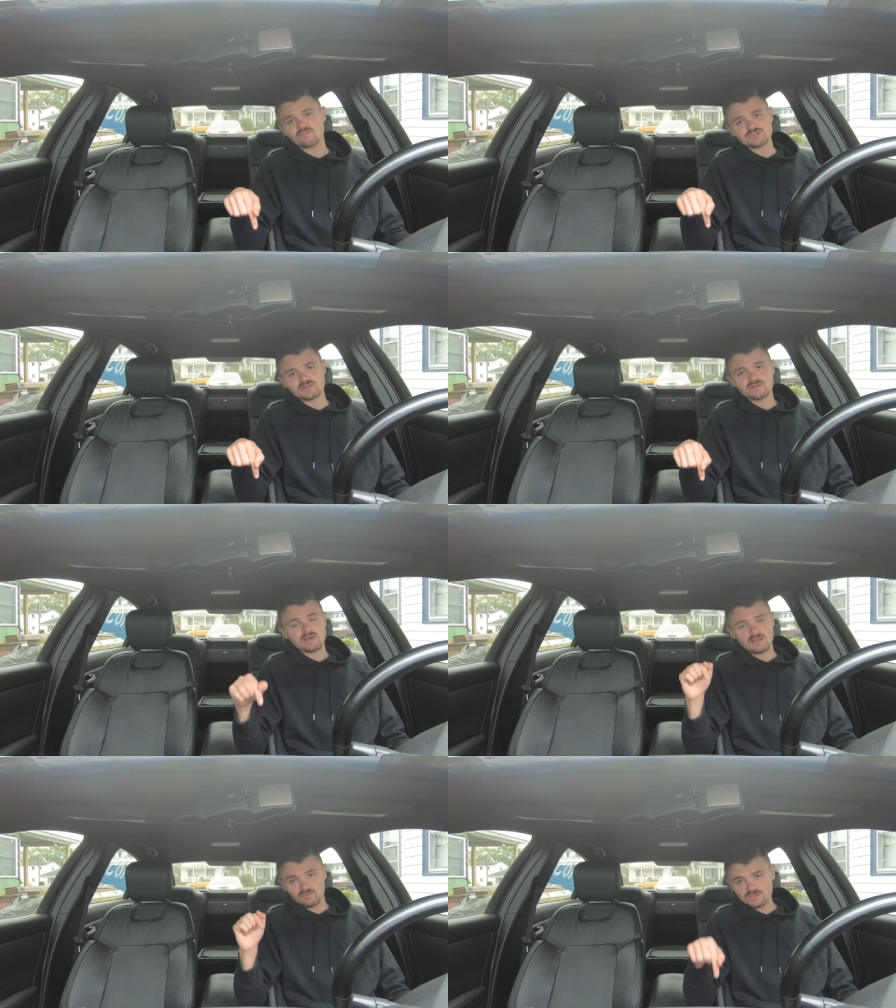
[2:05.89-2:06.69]
to
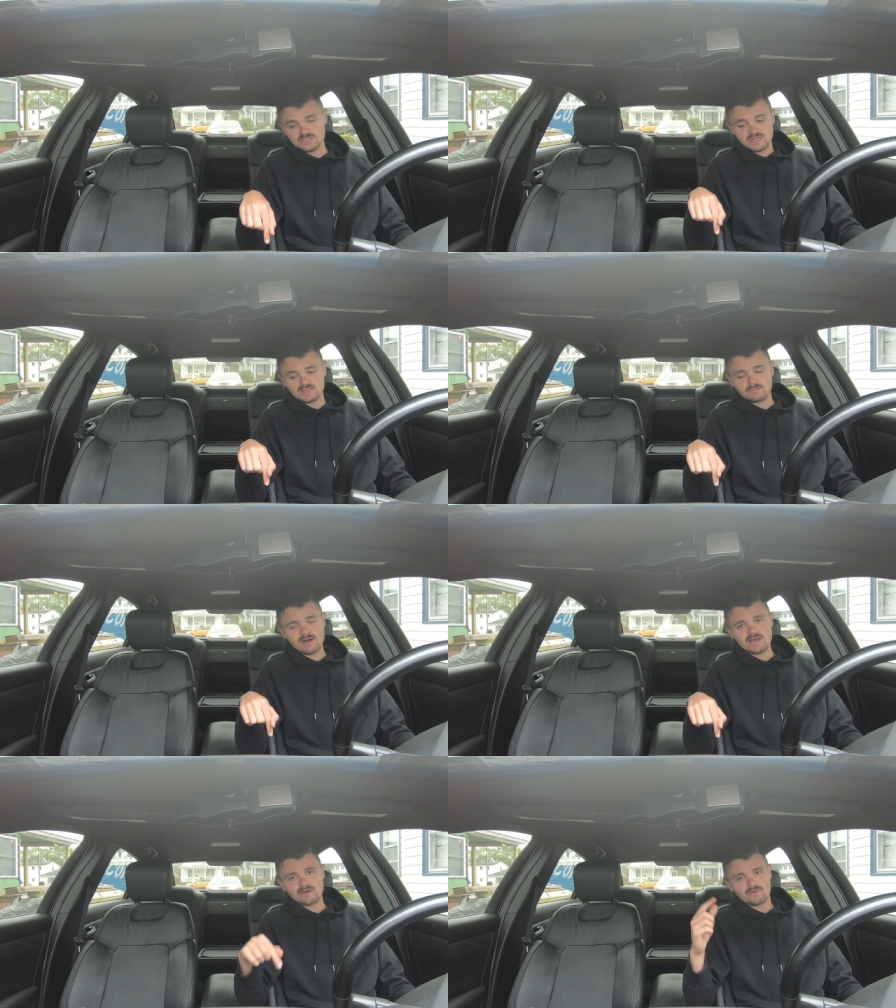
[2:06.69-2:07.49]
list it in the
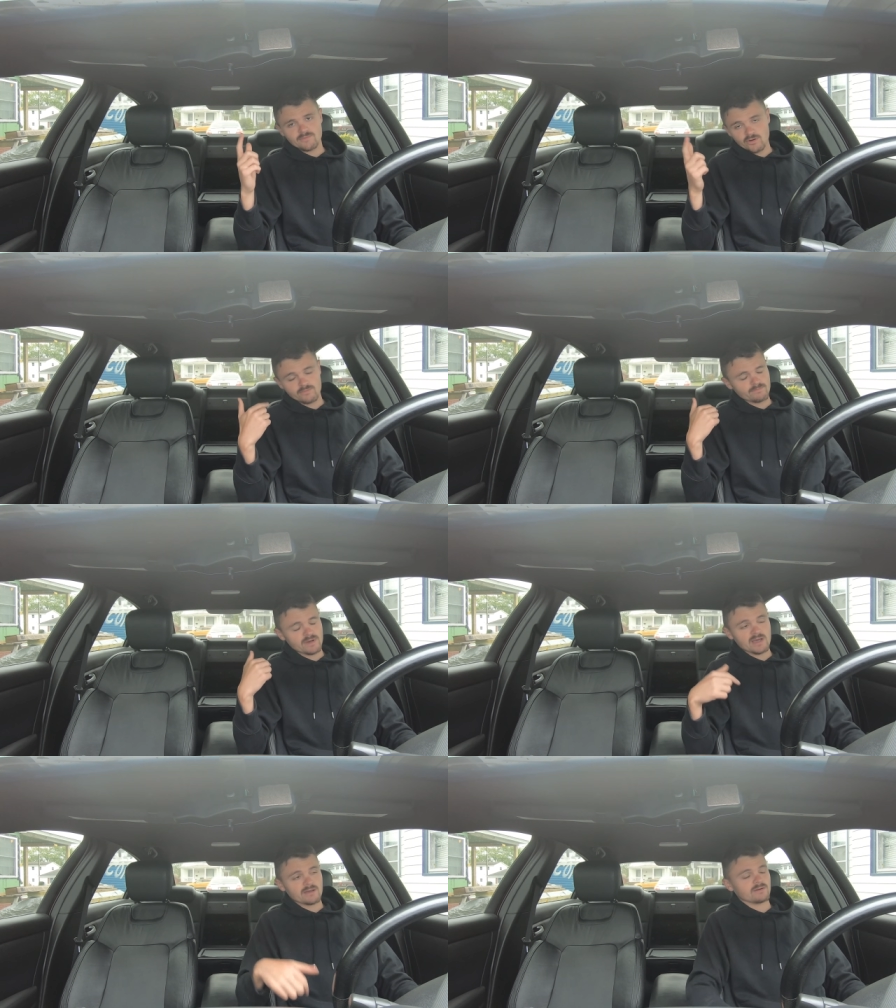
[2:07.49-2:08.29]
bio.
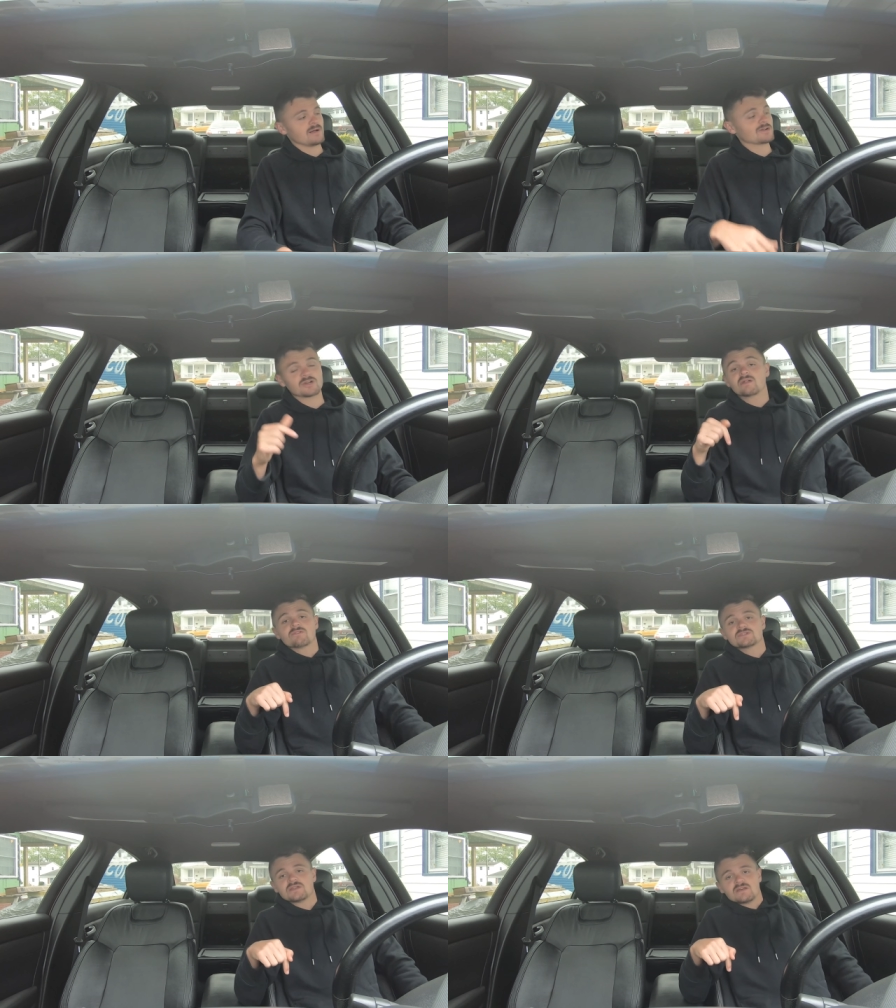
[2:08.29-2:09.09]
I'll try to
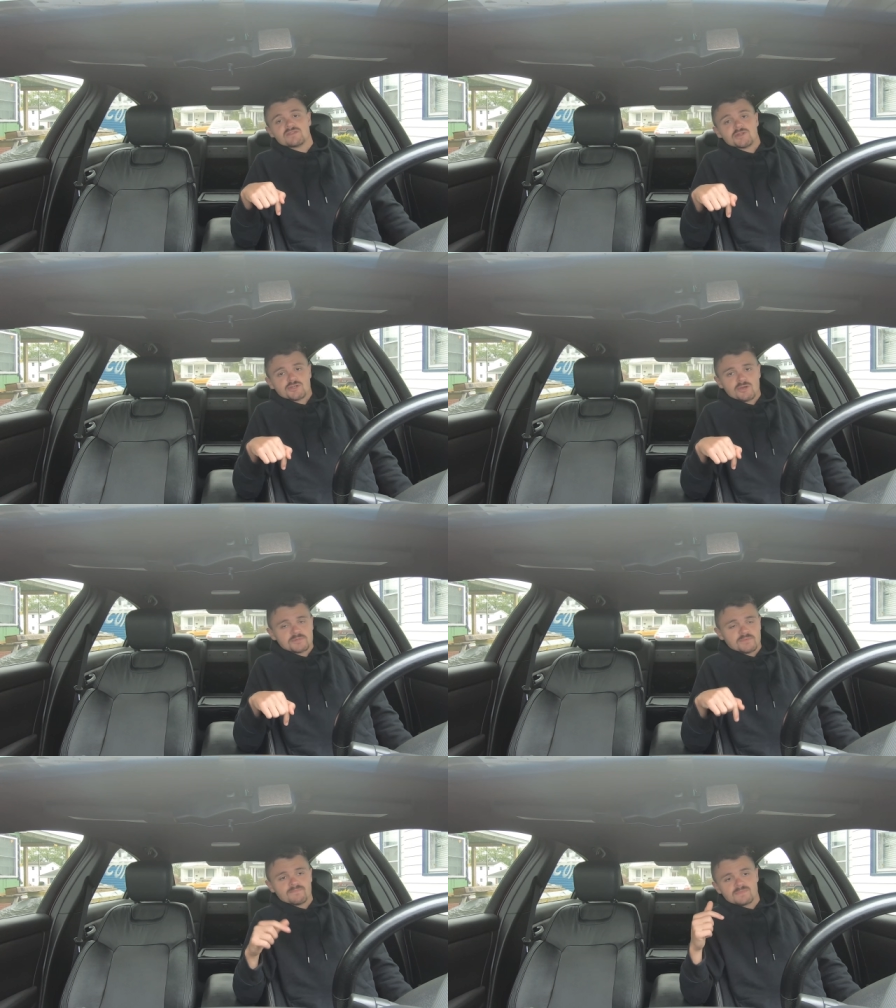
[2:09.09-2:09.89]
list it in the description.